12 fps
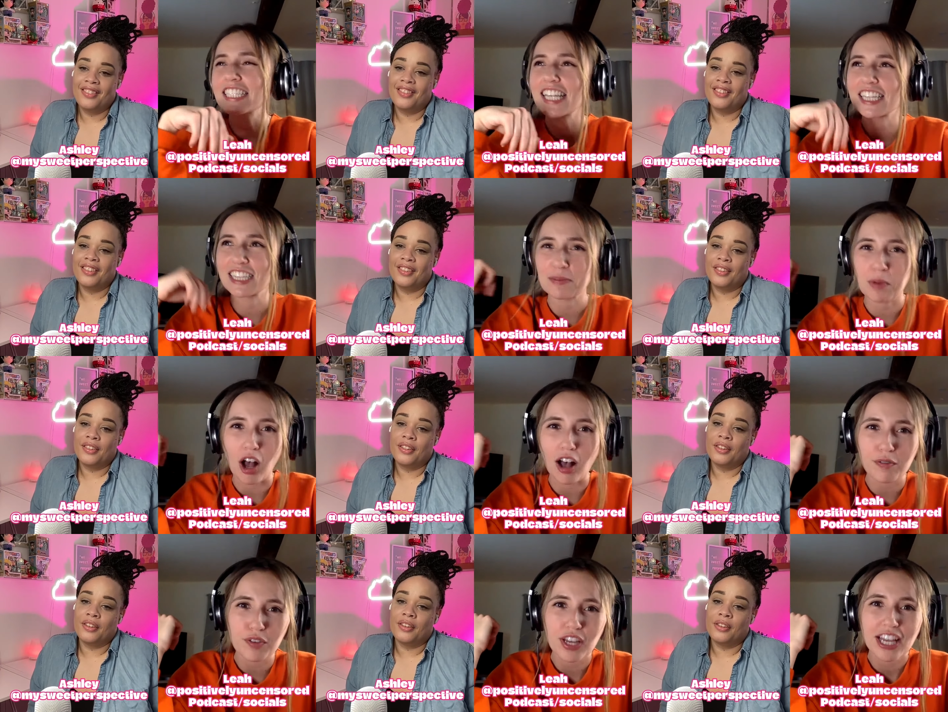Speaker 1: sent them
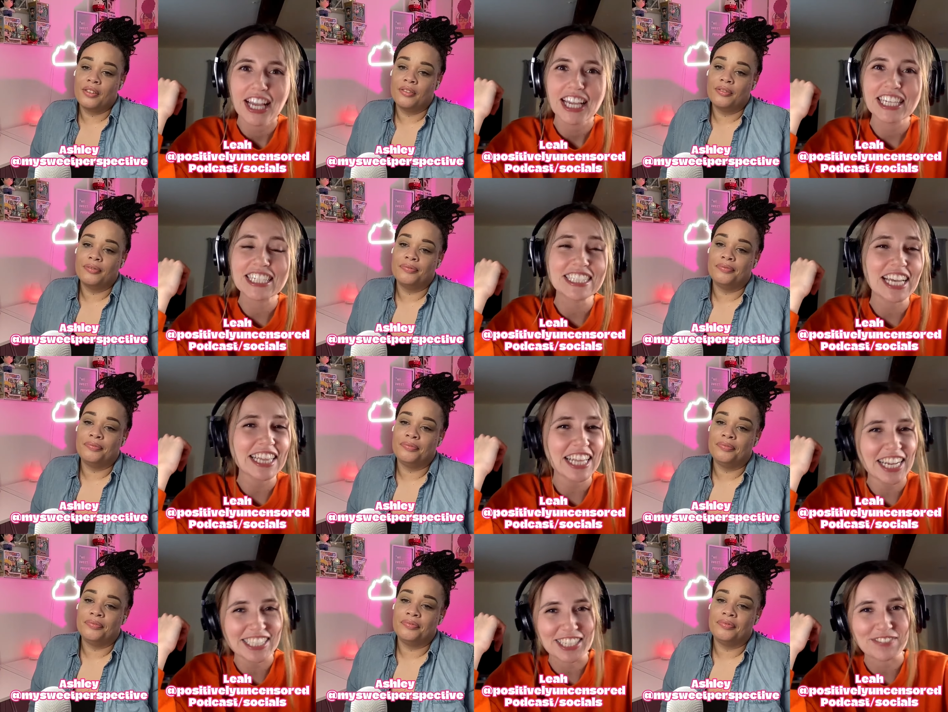off. He said that
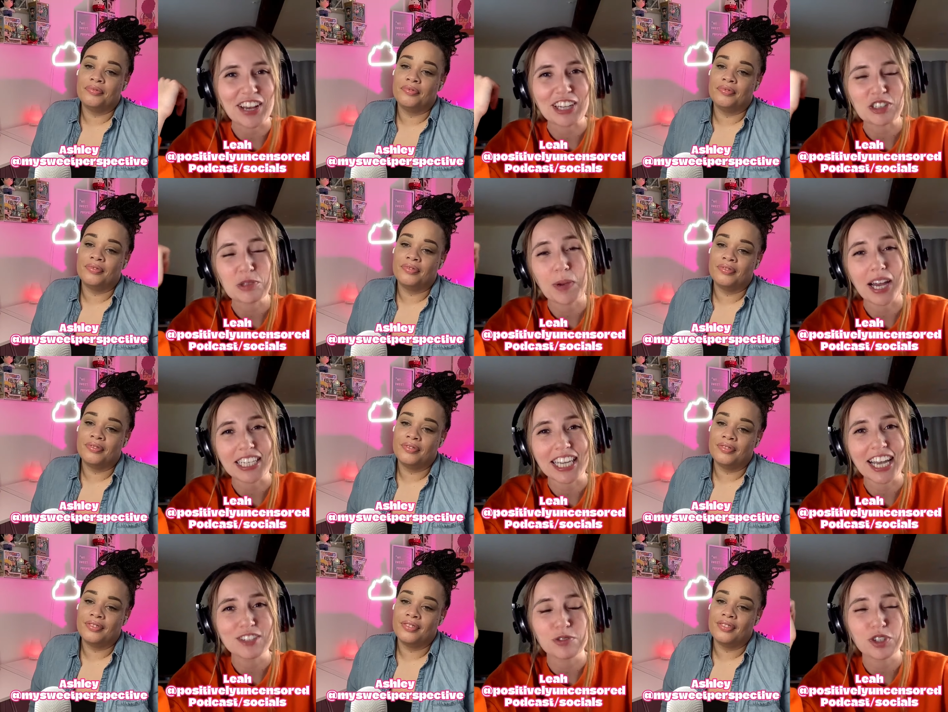on Nick Viall's
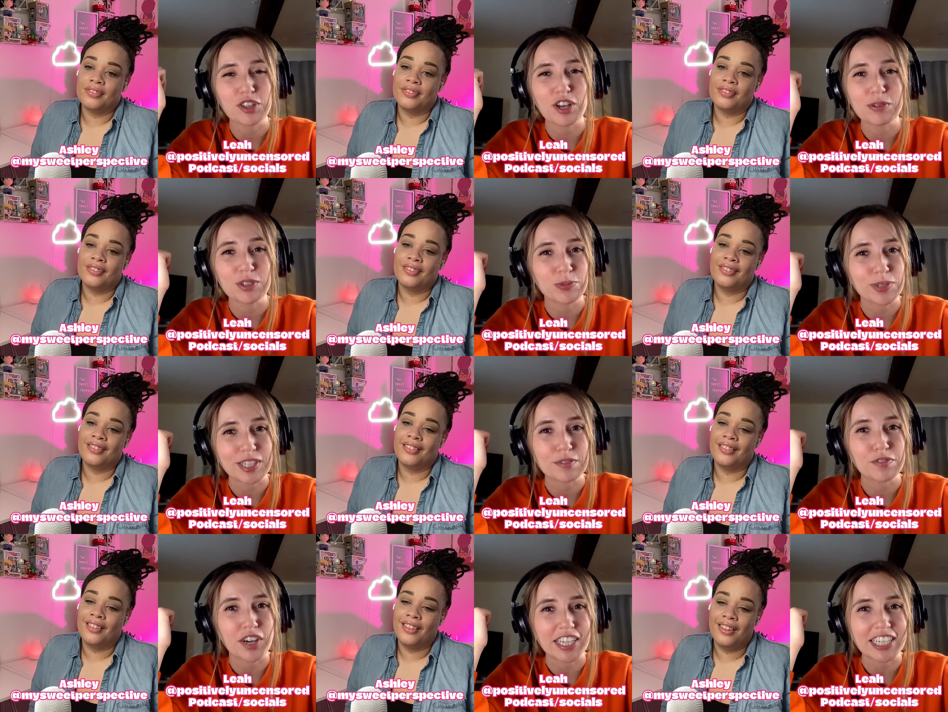podcast, which I thought was really
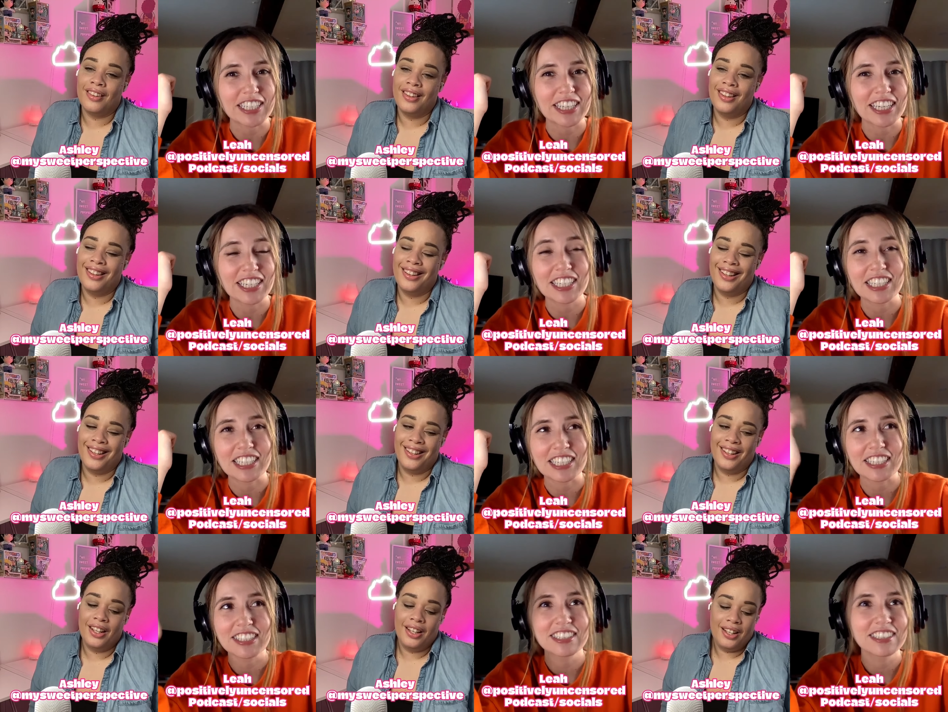funny that
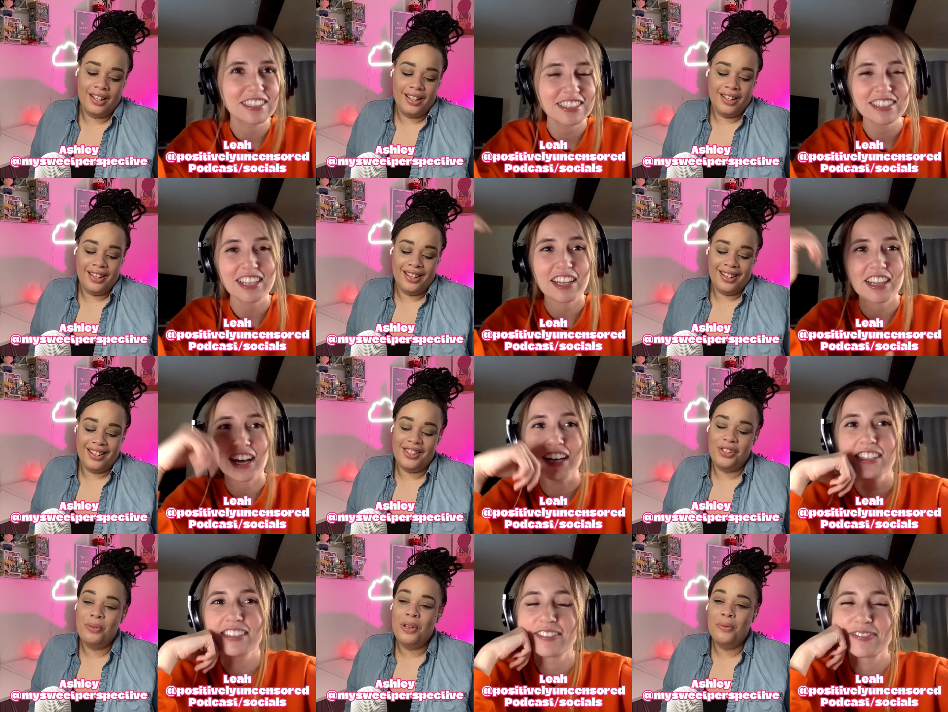he said that.
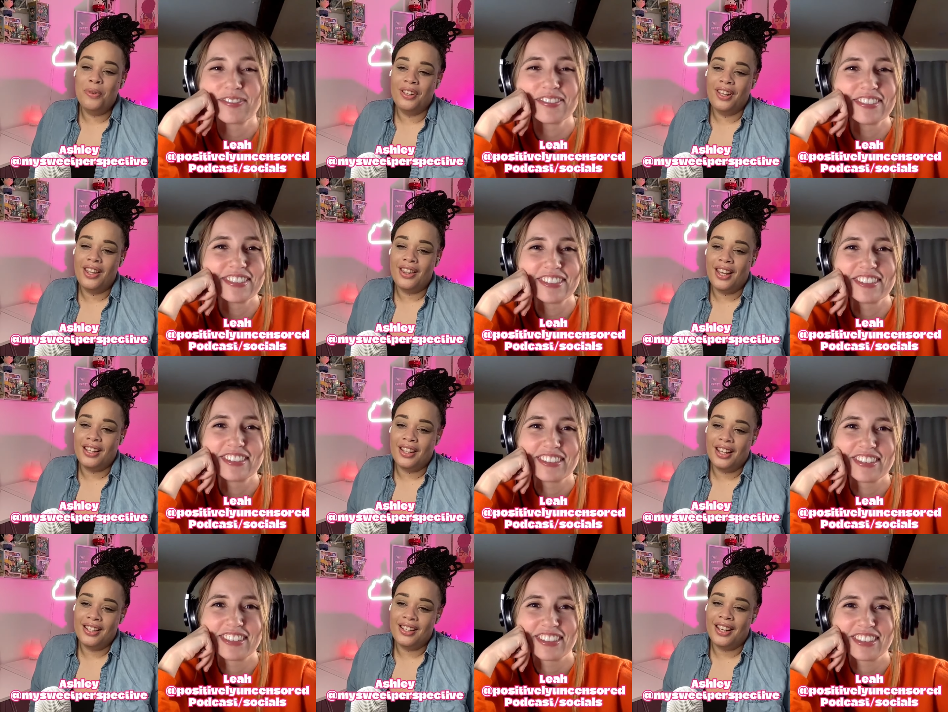
Speaker 2: Do we really
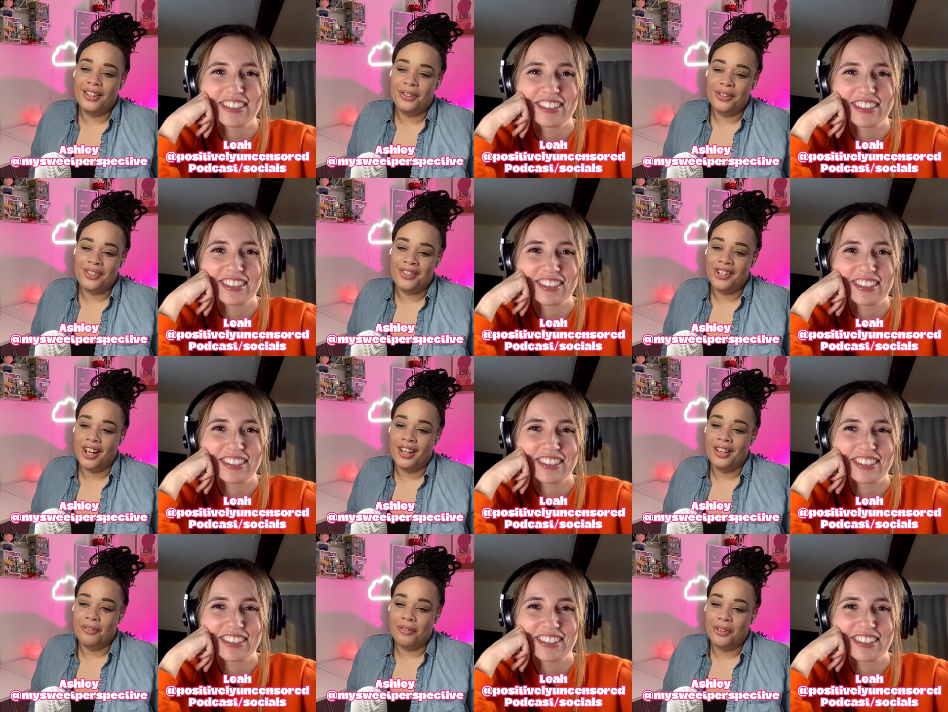think that Taylor's
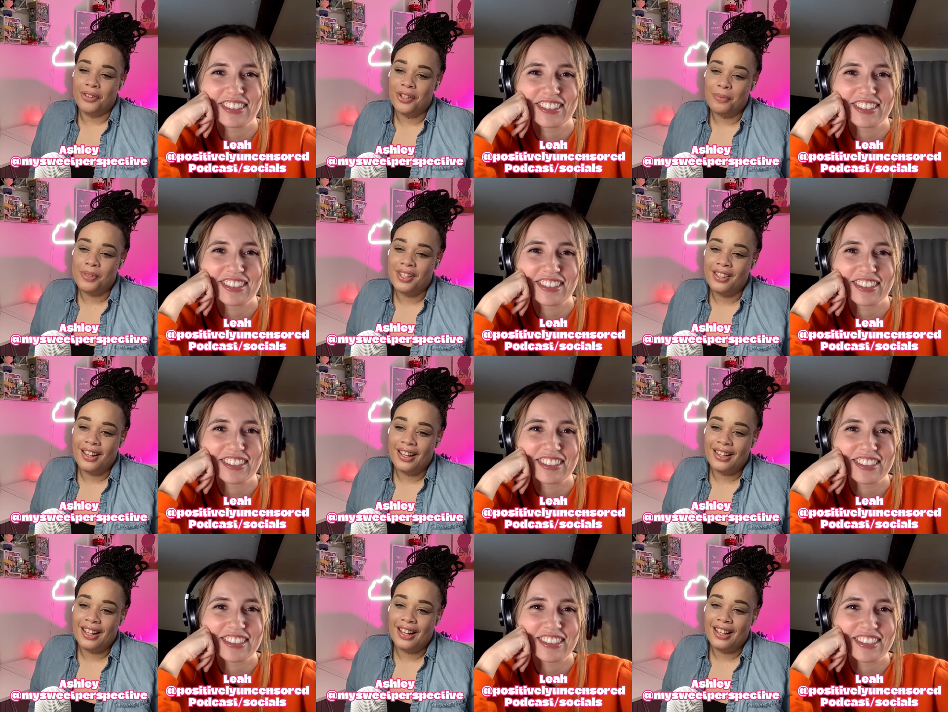checking for Gypsy
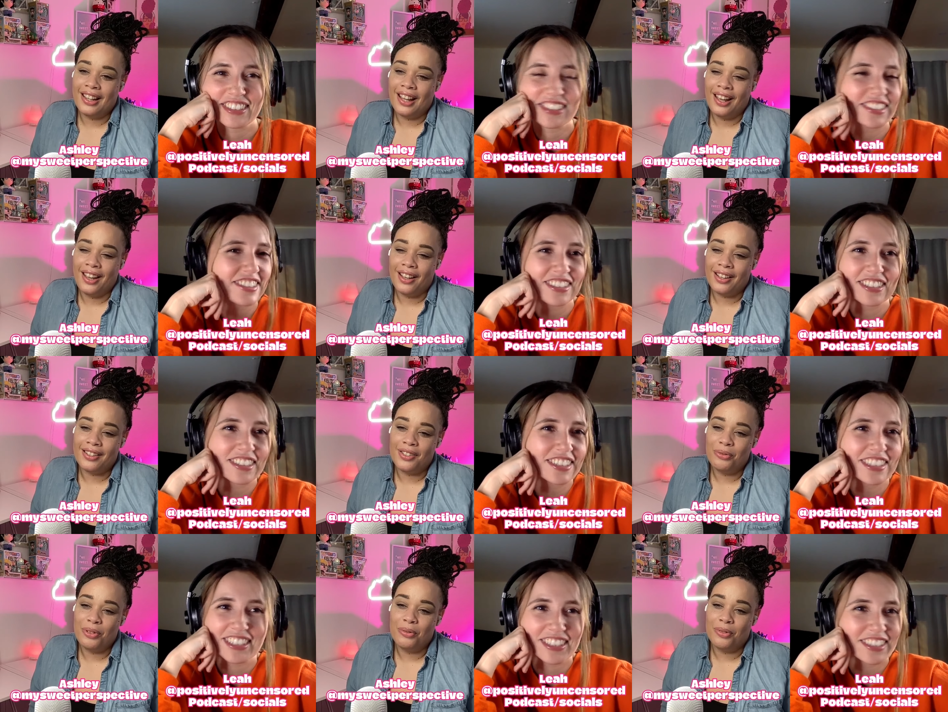like that? Like,
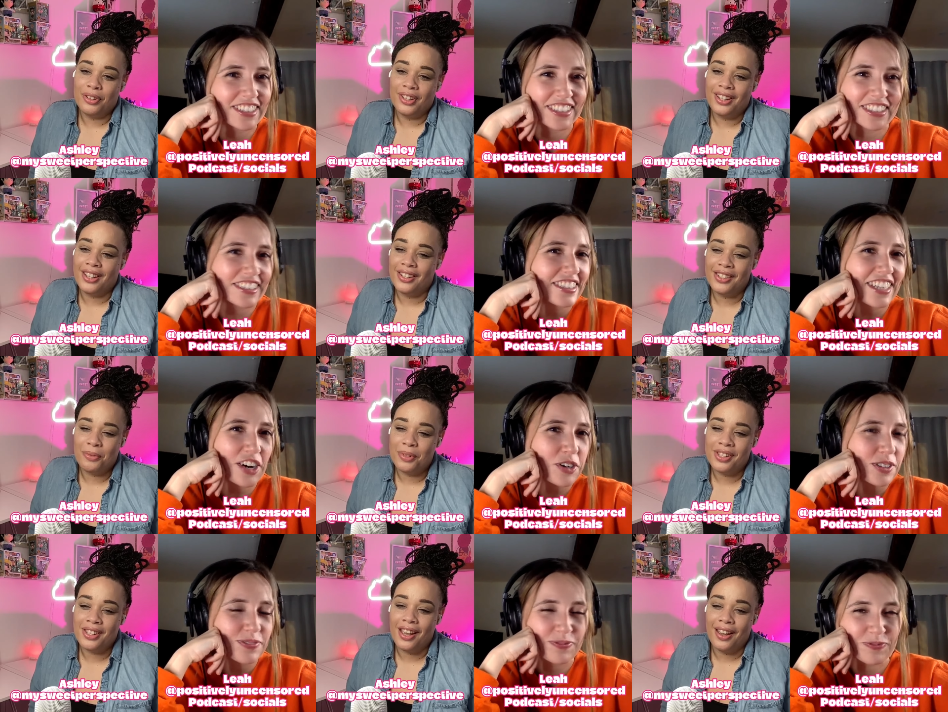do we really no. think
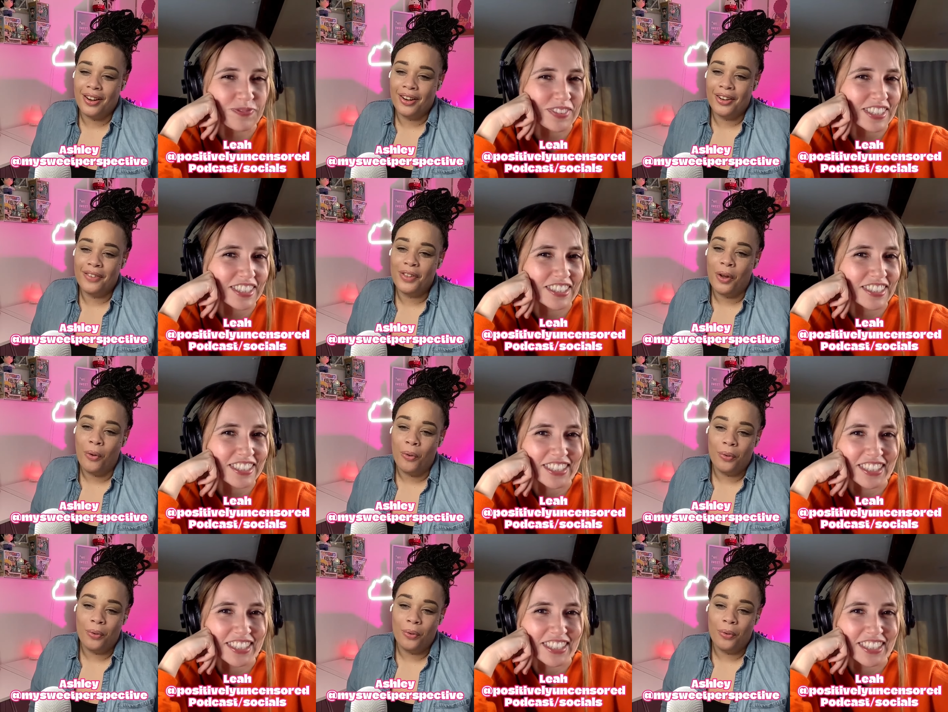she was scared of the